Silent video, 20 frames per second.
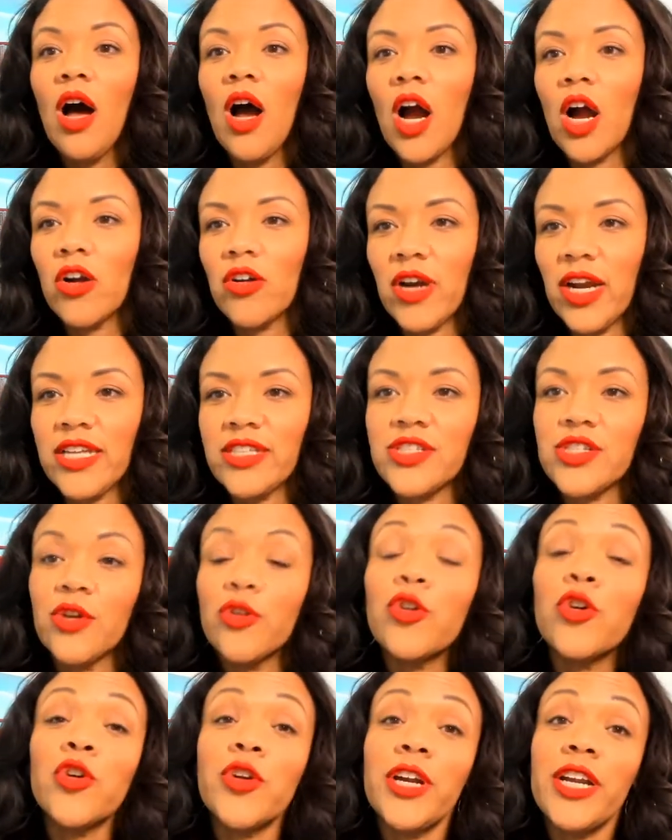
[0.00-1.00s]
All right, so
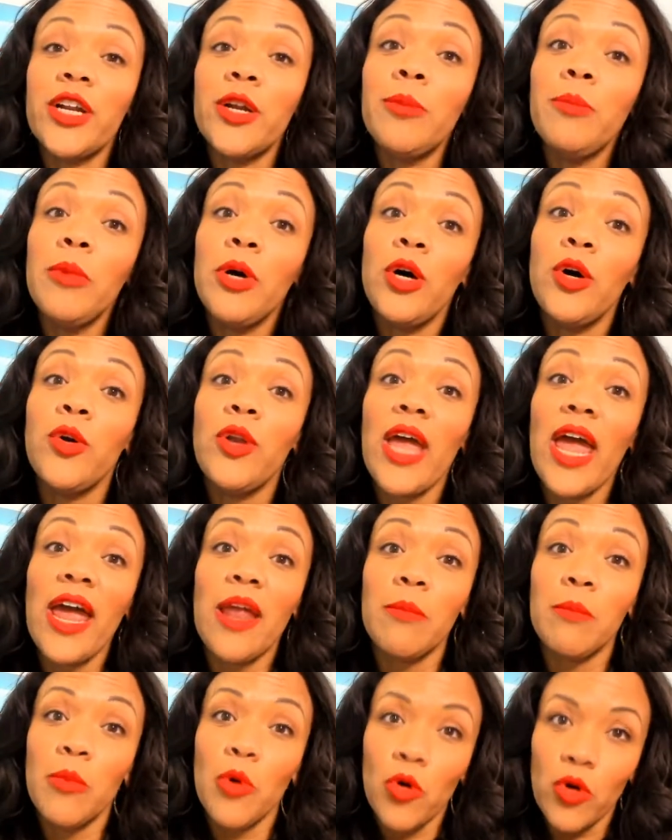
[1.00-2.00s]
creator mode
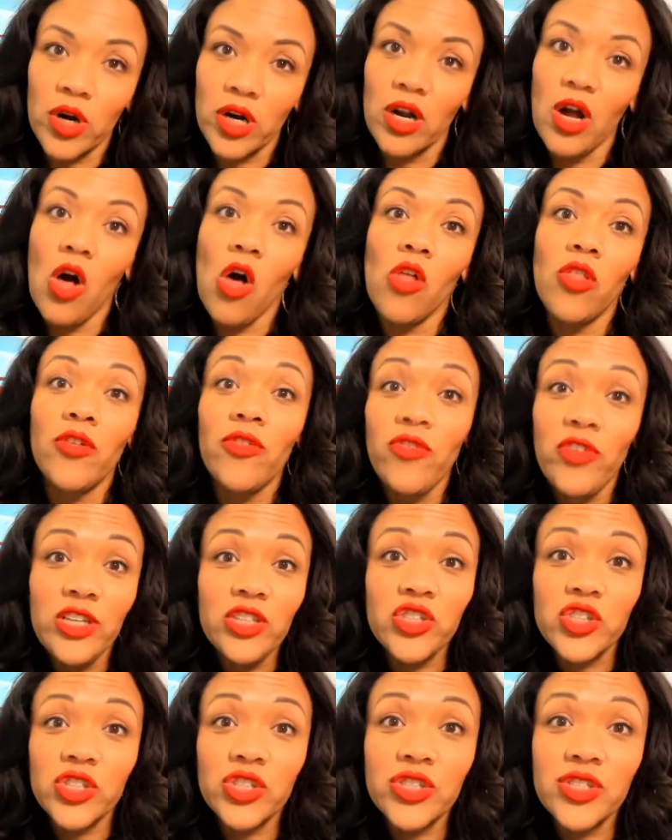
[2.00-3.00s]
and more, all the
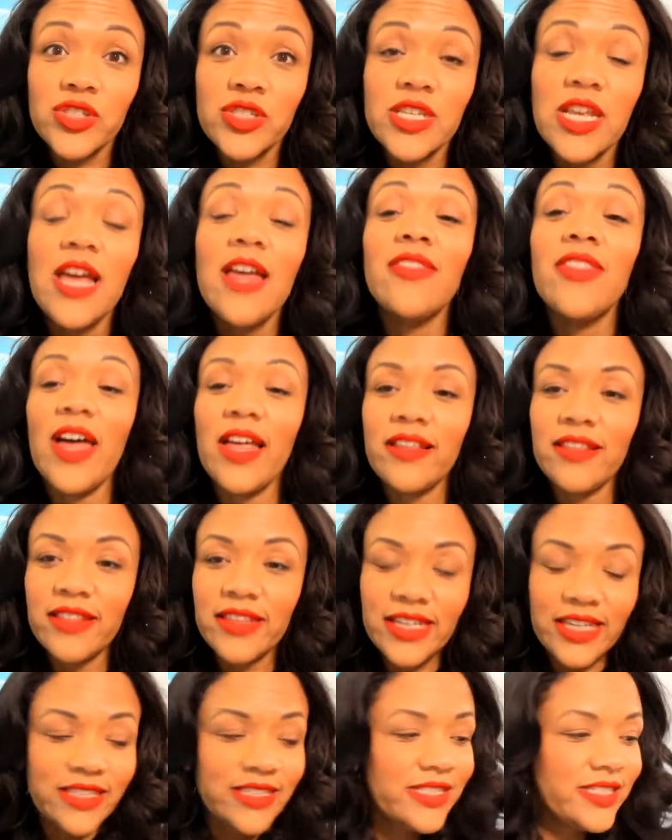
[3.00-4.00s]
features that
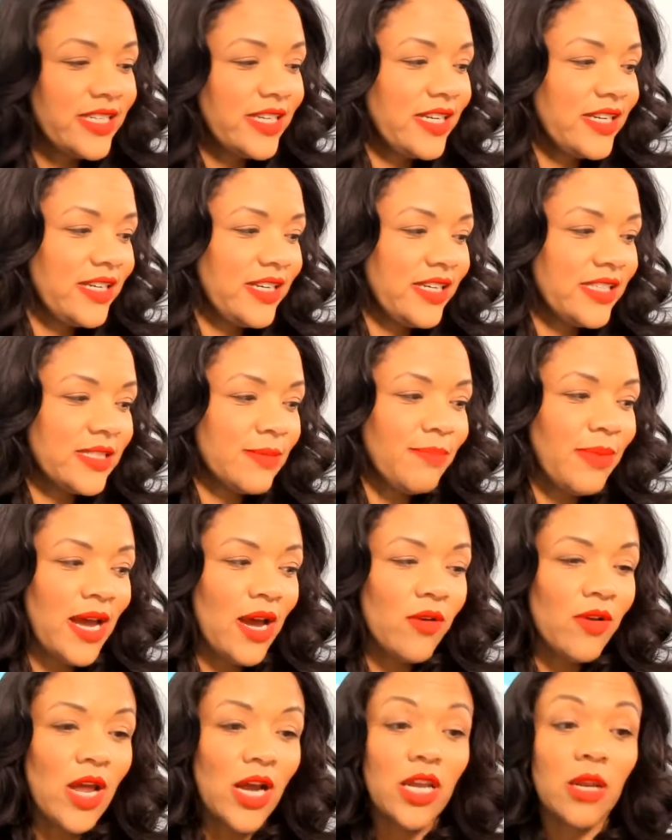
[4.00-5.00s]
LinkedIn is
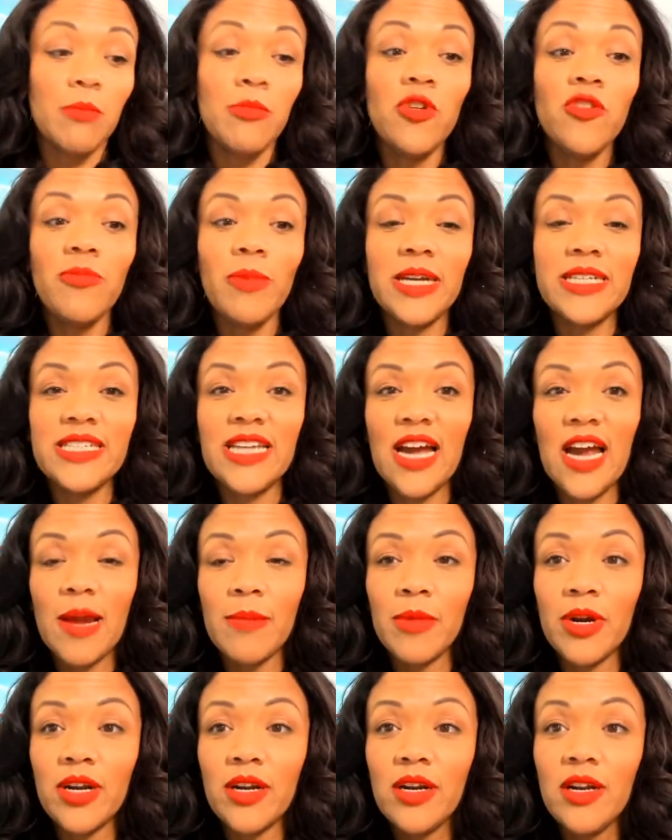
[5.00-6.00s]
about. I'm going to move my
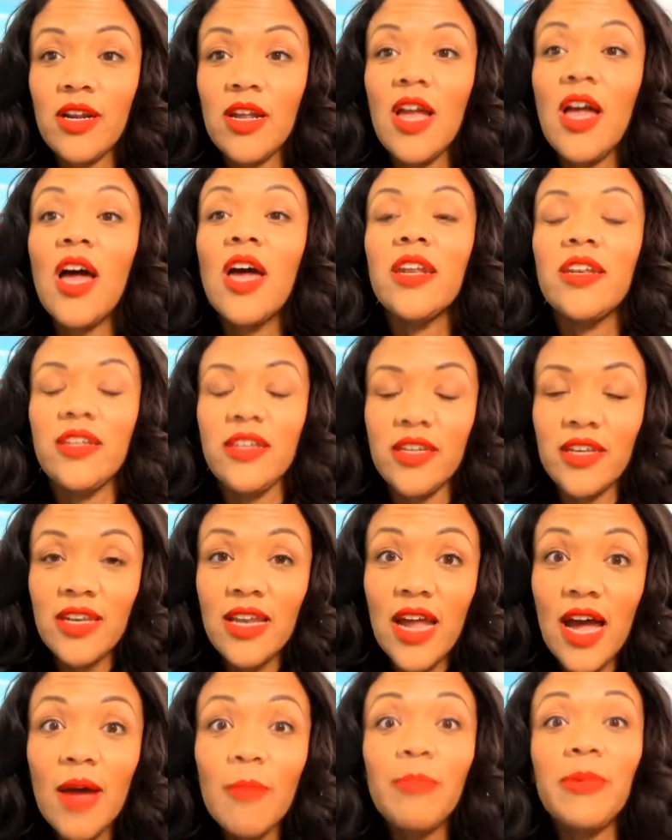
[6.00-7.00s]
timer,
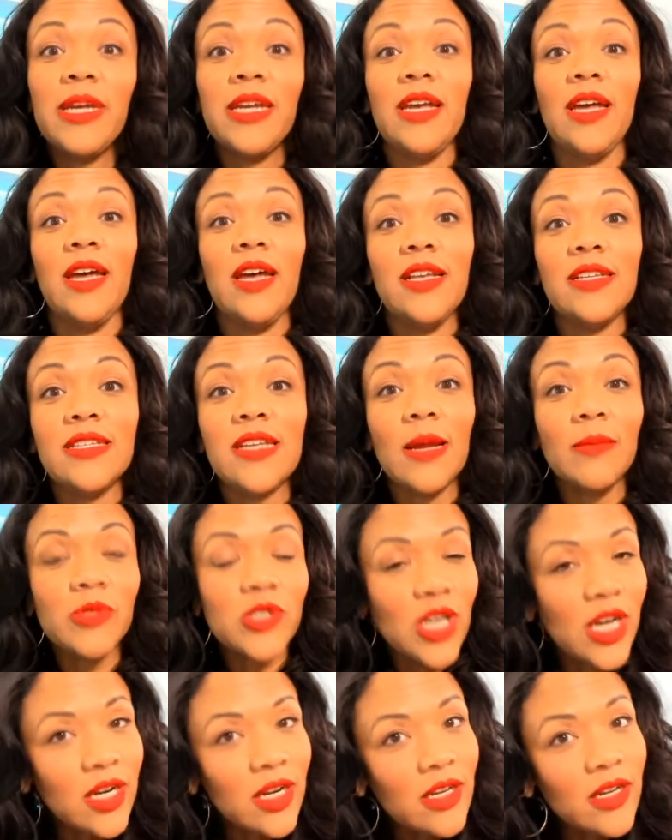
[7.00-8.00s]
not because I'm
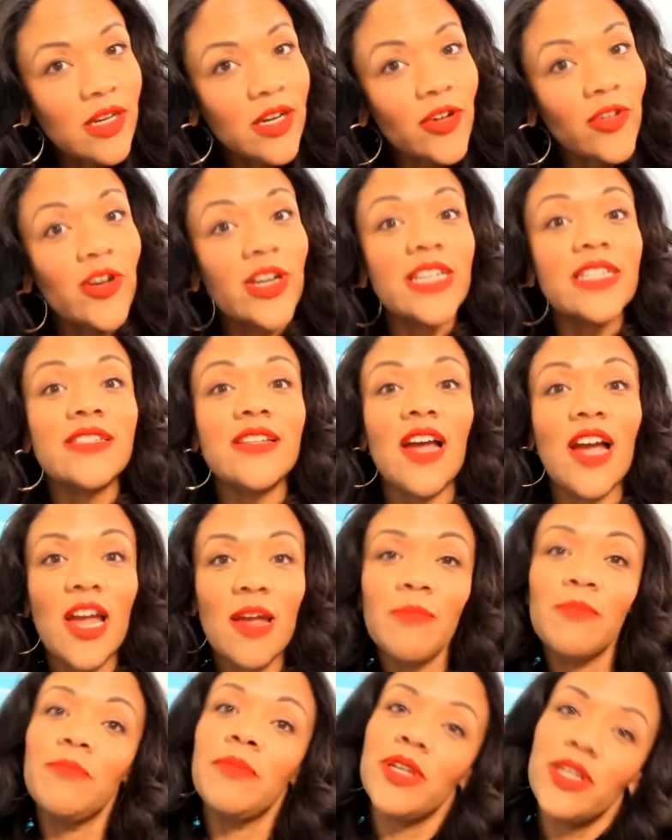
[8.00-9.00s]
trying to erase
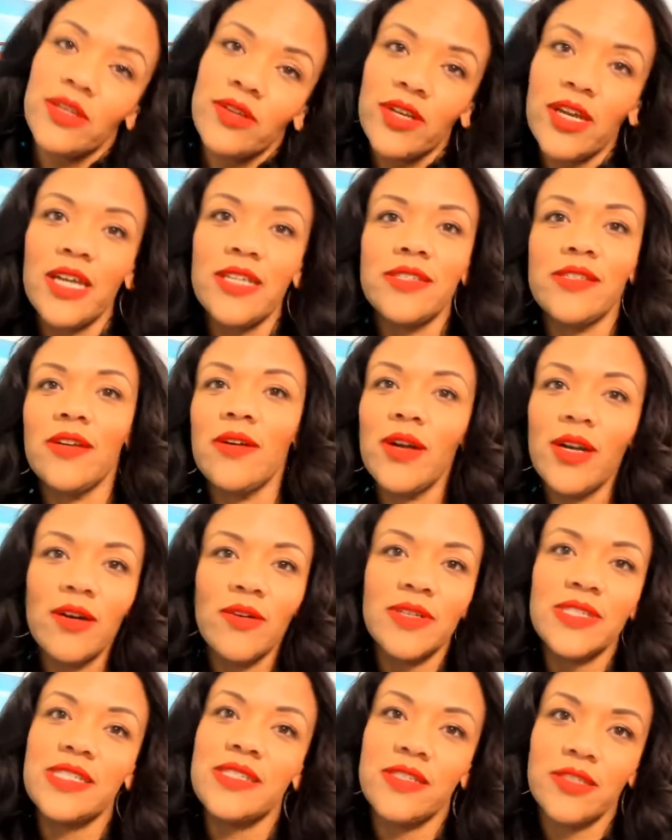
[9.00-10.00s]
time, but you guys know I
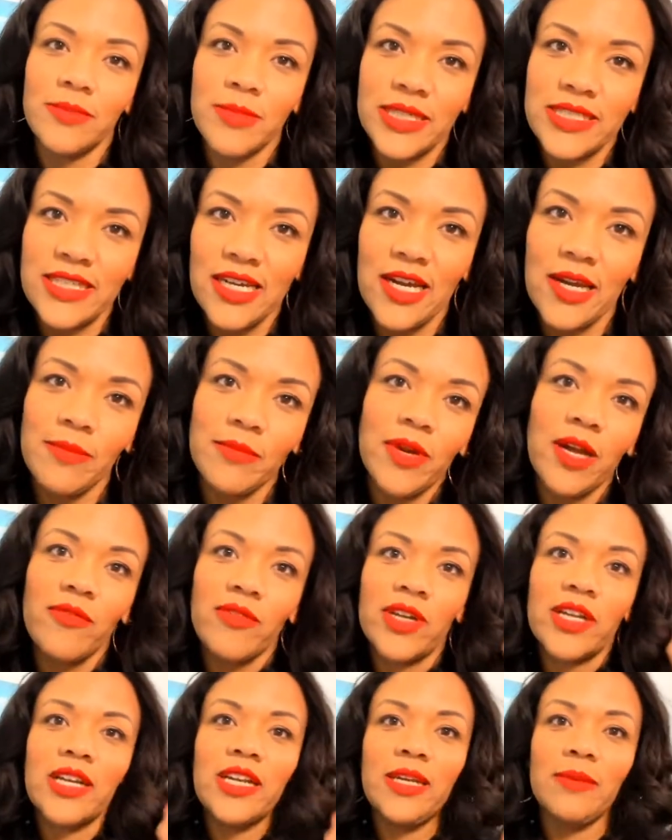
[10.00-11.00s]
always steal my time. I
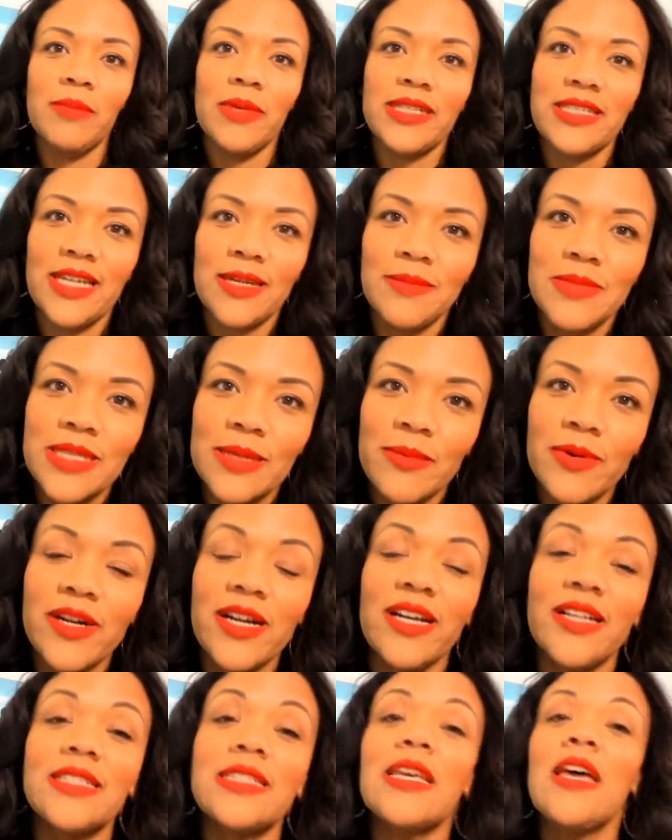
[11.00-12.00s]
reclaim my time somewhere
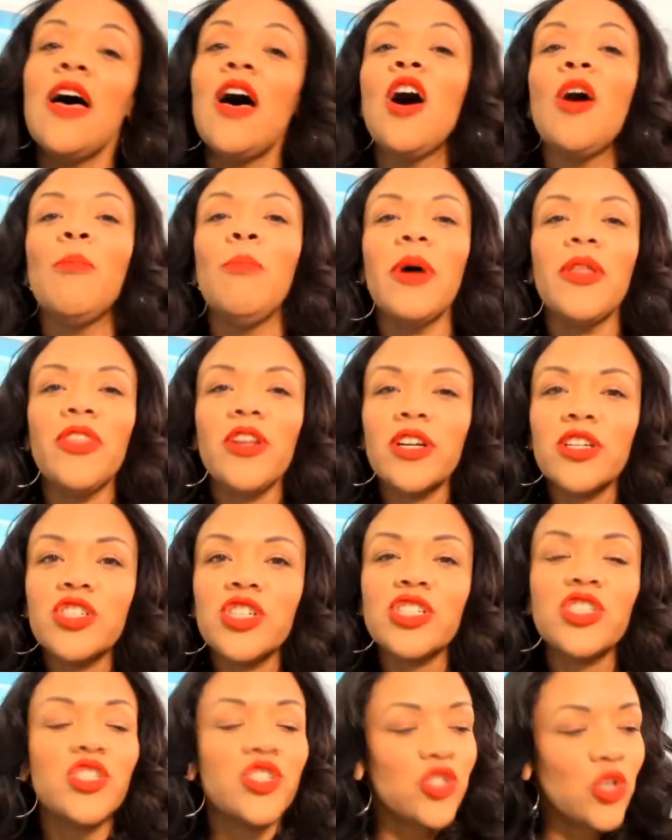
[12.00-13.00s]
else, but they're
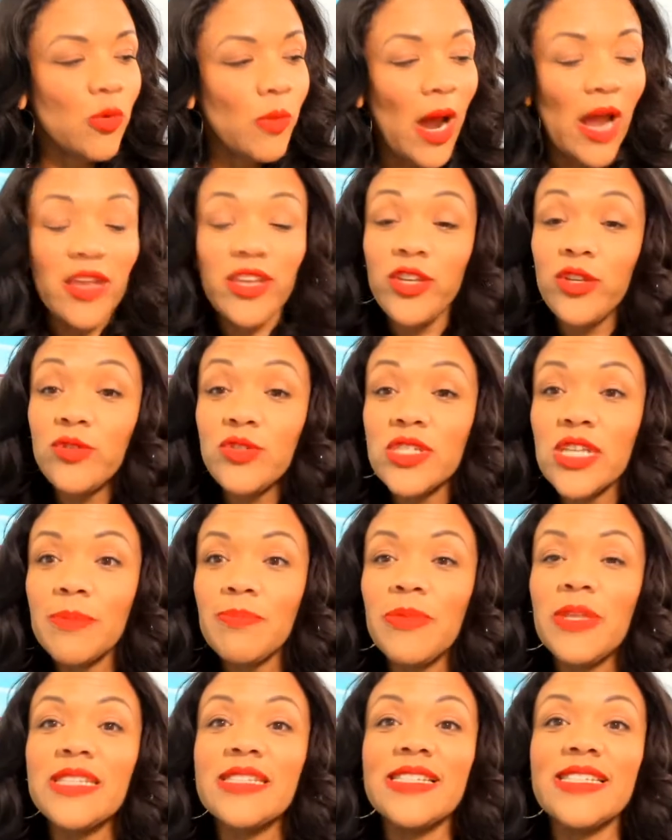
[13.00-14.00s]
just so, I used
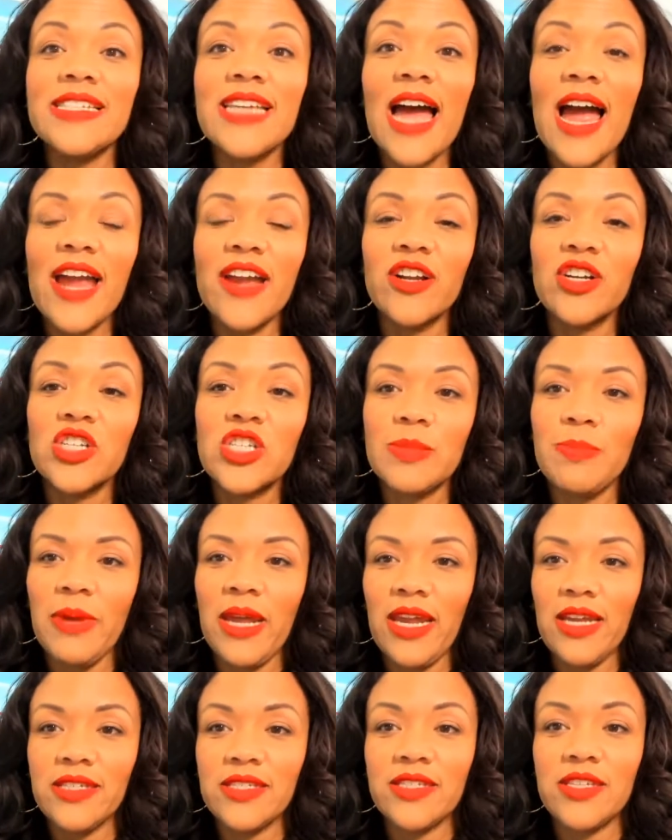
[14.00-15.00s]
up this entire
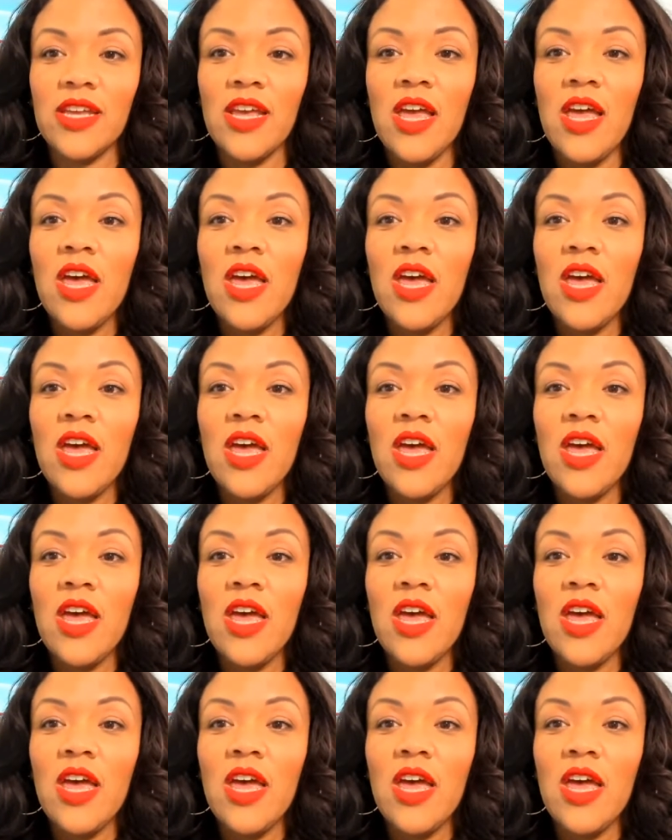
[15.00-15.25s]
space.